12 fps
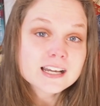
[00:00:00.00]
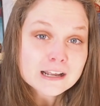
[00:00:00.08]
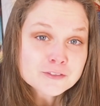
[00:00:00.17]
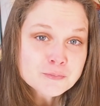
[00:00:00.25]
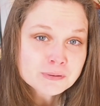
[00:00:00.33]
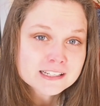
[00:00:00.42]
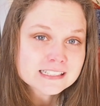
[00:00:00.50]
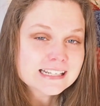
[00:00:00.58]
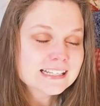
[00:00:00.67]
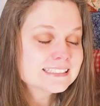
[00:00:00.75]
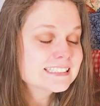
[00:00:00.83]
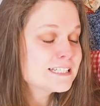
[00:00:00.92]
out the
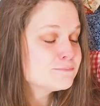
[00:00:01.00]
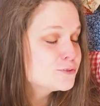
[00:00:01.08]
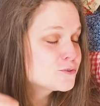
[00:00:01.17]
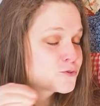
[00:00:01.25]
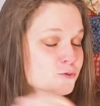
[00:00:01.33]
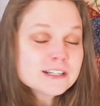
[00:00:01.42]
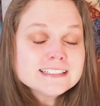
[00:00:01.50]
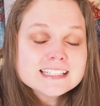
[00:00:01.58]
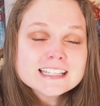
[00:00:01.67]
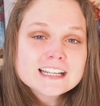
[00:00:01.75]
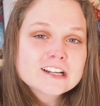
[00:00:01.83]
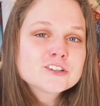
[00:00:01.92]
planning and skip straight to
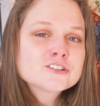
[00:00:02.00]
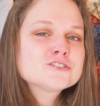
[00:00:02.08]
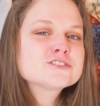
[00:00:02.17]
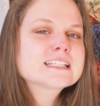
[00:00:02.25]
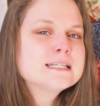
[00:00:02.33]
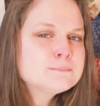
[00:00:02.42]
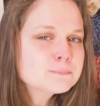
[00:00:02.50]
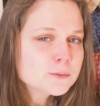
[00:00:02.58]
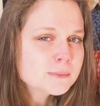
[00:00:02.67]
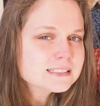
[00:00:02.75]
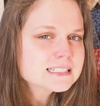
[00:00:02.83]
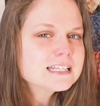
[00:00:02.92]
the characters
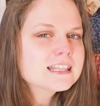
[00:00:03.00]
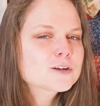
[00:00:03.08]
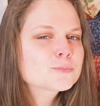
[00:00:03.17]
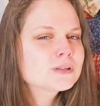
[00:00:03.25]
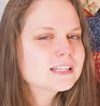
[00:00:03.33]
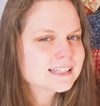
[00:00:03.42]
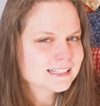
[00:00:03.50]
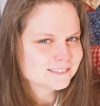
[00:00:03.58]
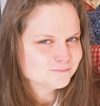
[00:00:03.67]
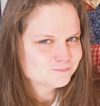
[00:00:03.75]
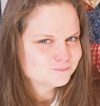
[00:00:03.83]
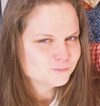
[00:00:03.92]
implementing their plan.
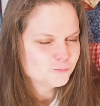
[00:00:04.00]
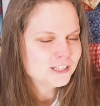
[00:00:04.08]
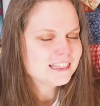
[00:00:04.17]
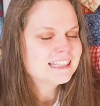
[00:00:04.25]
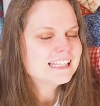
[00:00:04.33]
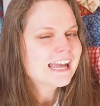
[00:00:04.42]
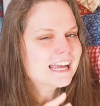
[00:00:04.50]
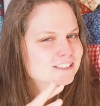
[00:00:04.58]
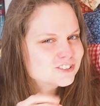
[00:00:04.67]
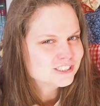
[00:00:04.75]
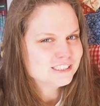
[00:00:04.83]
The action